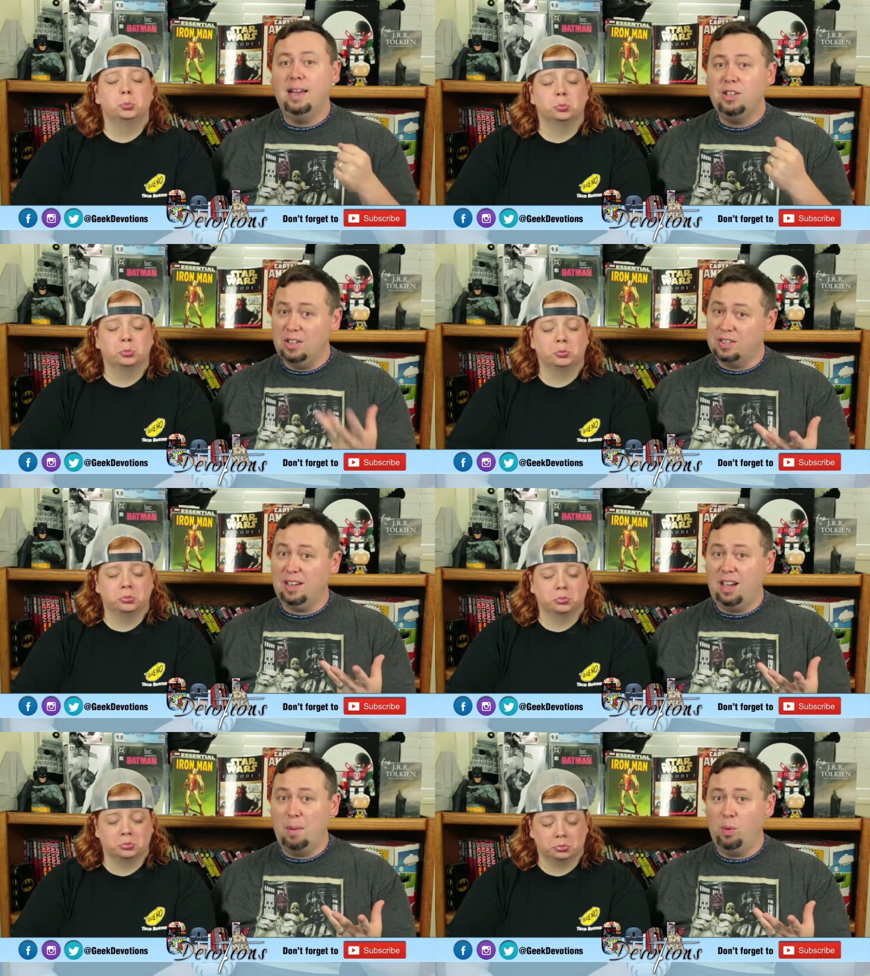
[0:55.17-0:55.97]
Speaker 1: in just
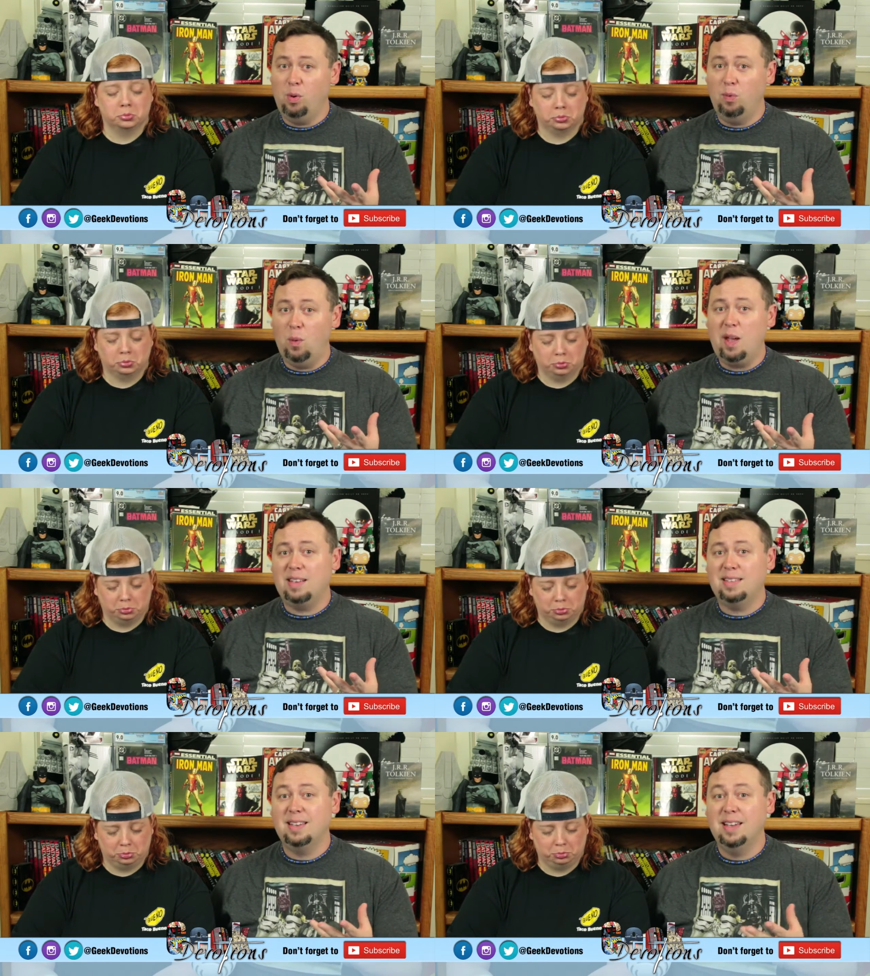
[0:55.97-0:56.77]
a couple of
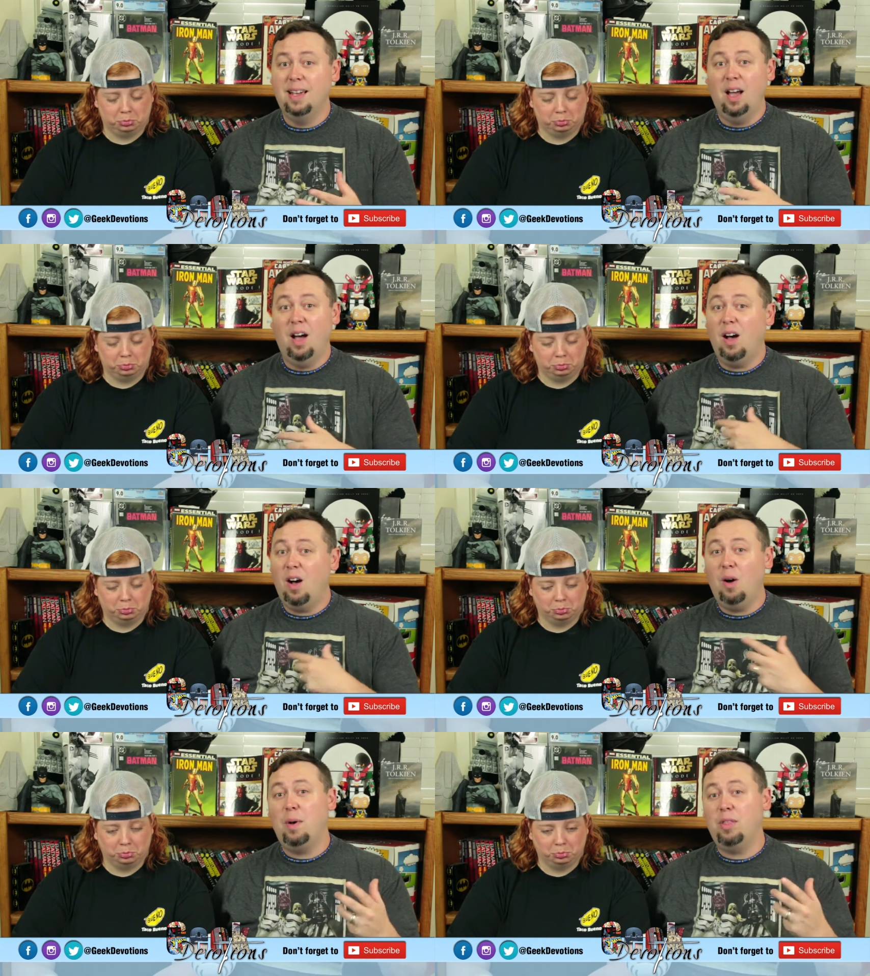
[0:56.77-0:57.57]
weeks.
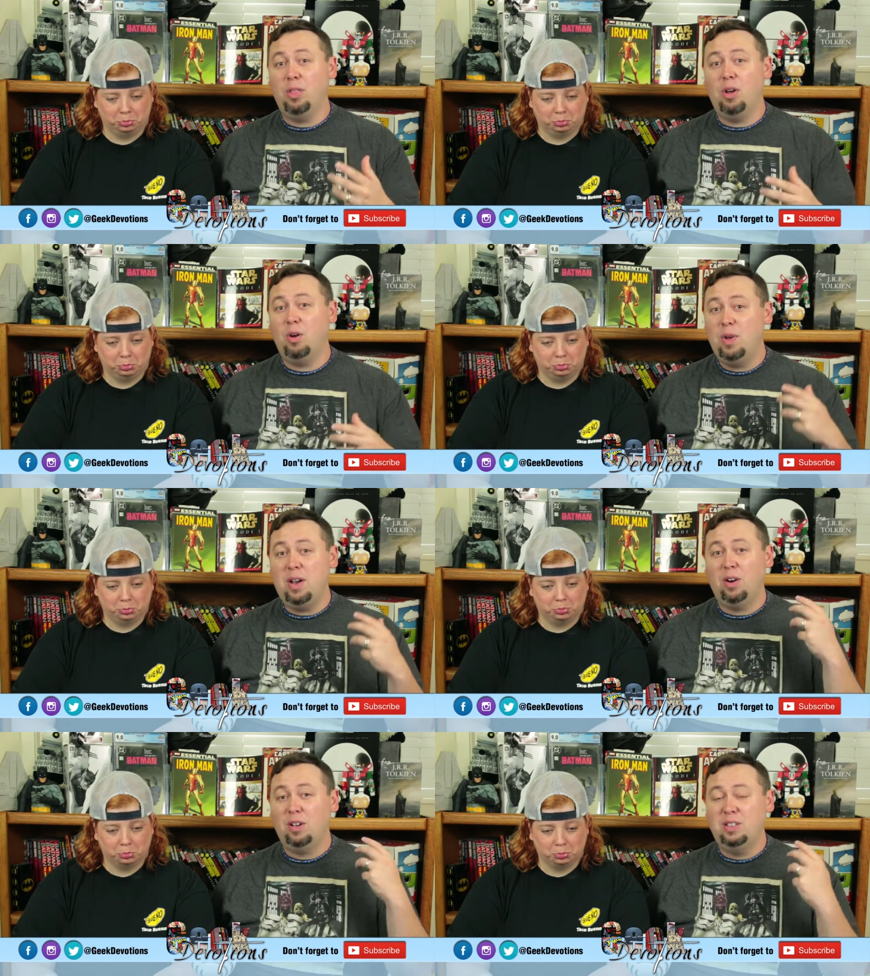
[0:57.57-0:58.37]
All month long
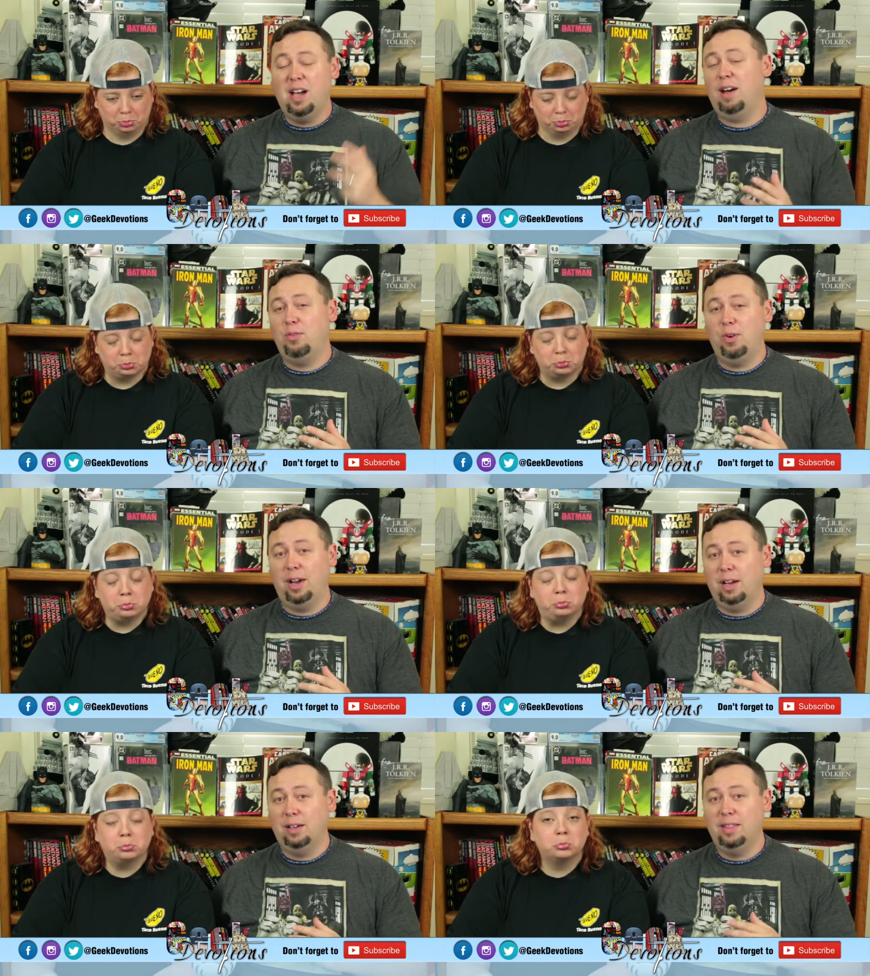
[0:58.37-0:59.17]
we are
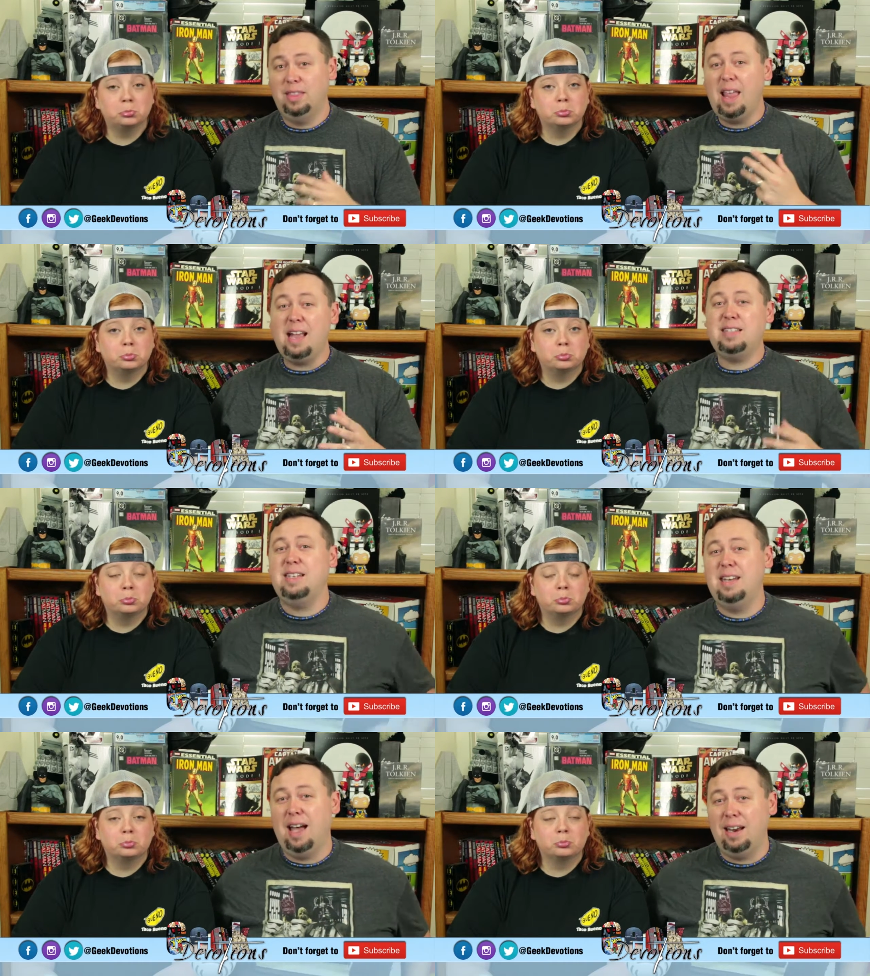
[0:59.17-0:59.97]
covering
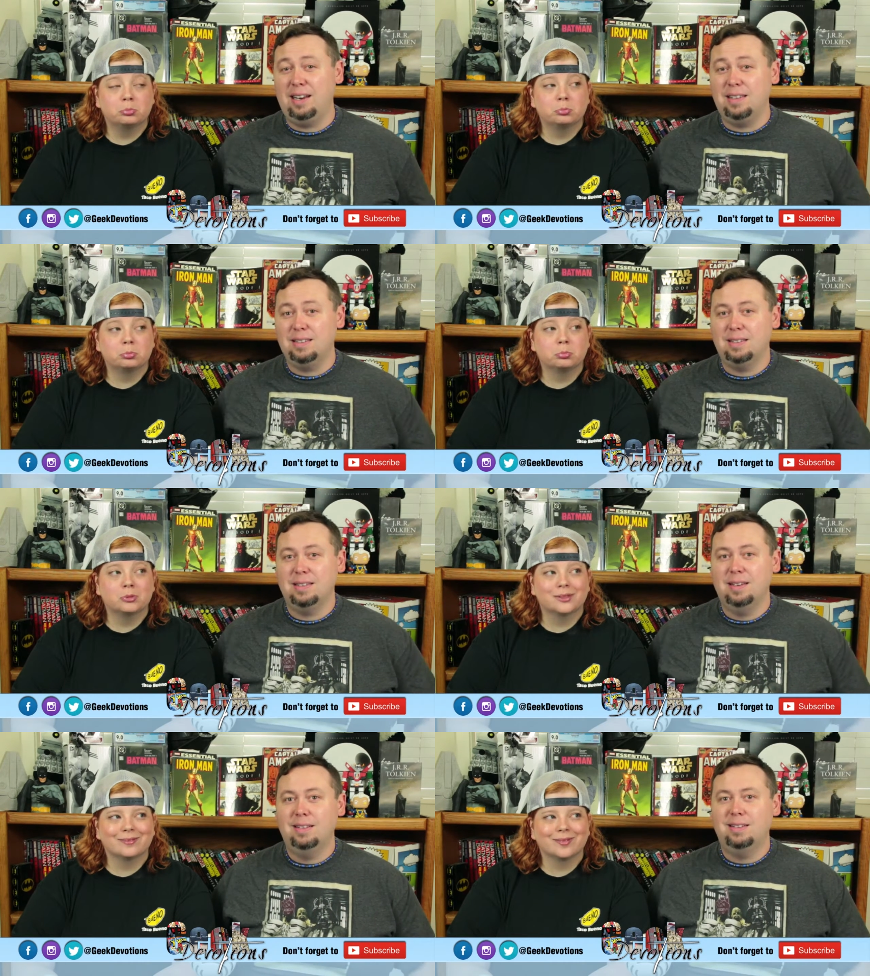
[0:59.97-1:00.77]
1990s
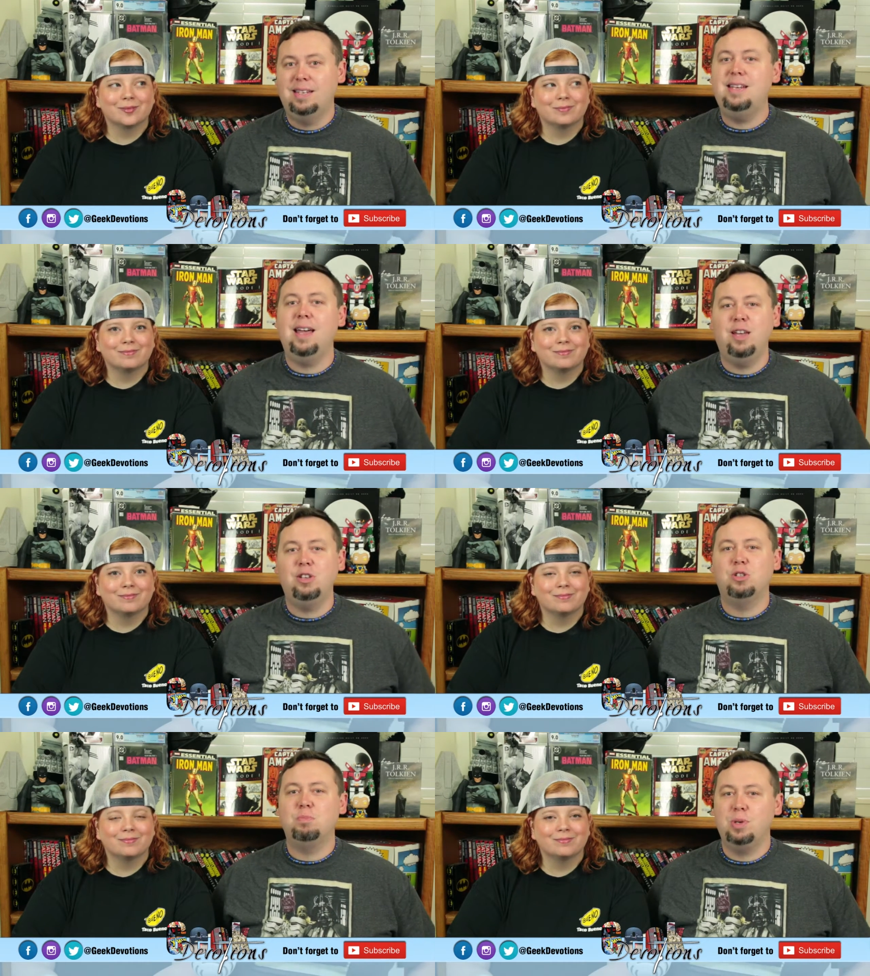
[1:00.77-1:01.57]

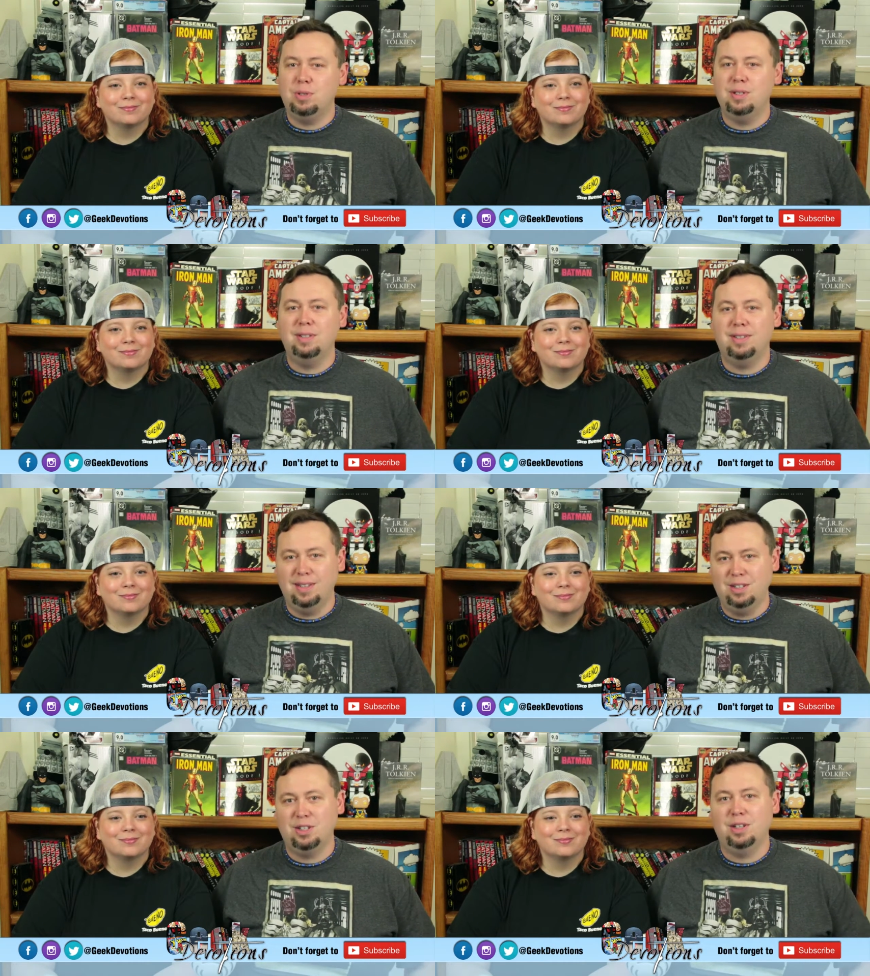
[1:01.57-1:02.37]
Teenage Mutant
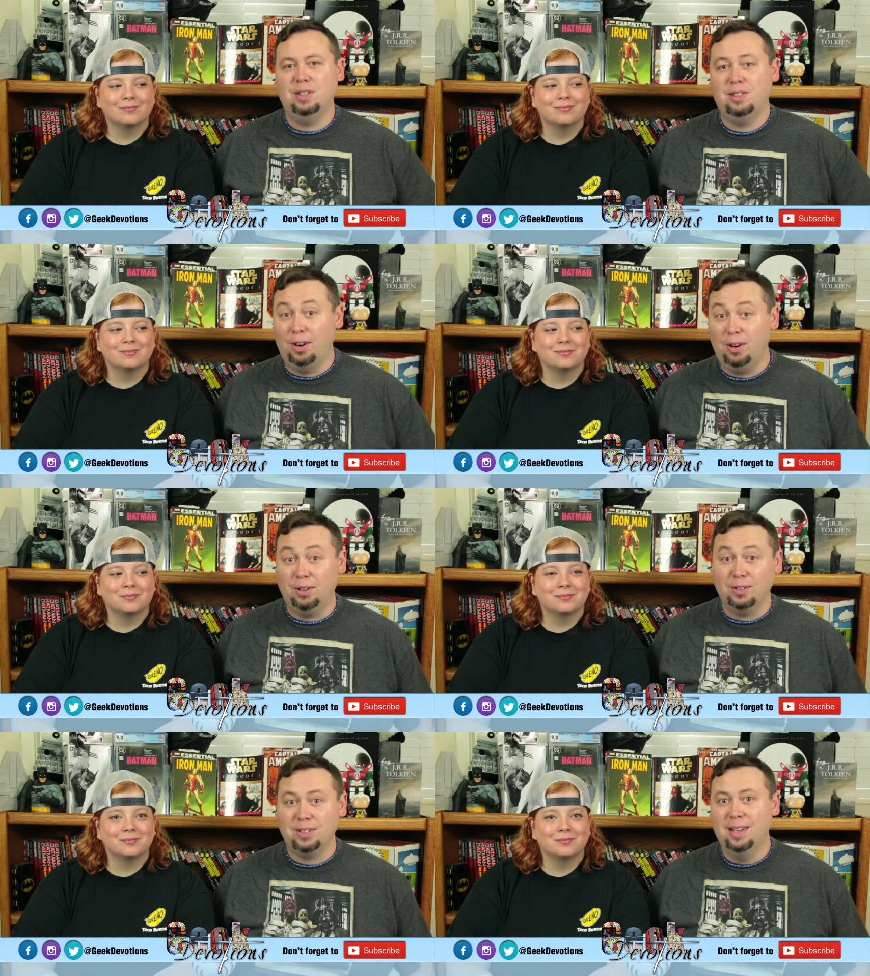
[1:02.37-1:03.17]
Ninja
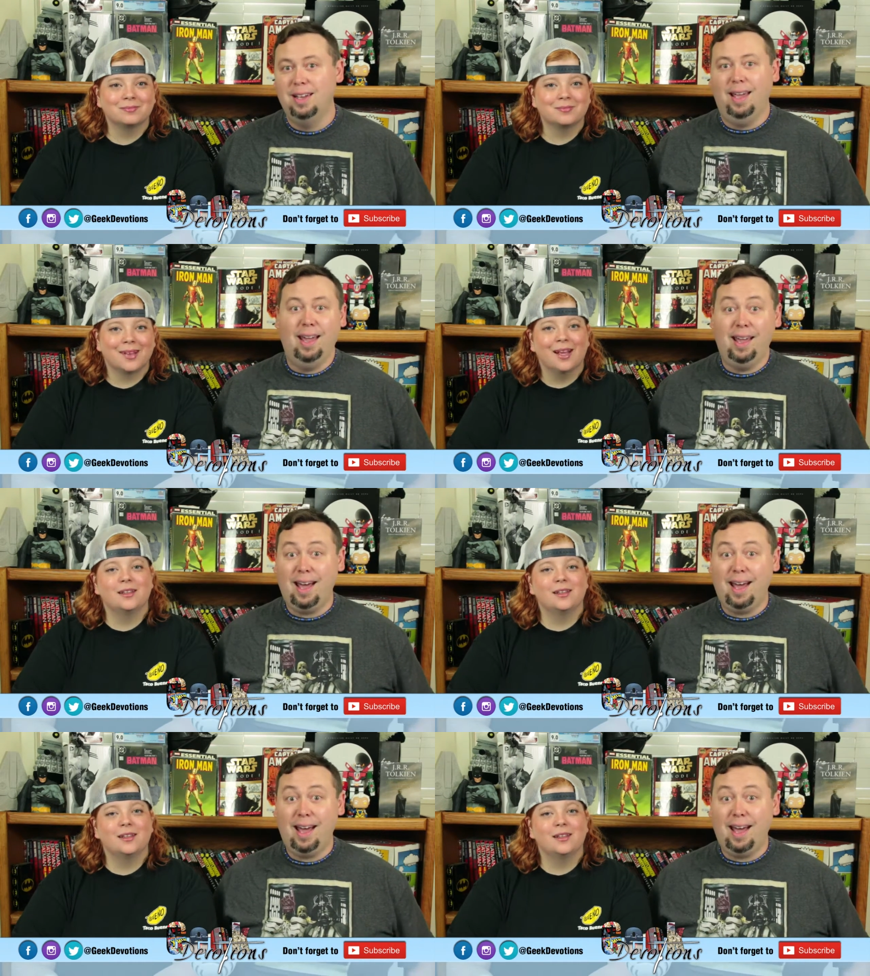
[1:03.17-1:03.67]
Turtles. And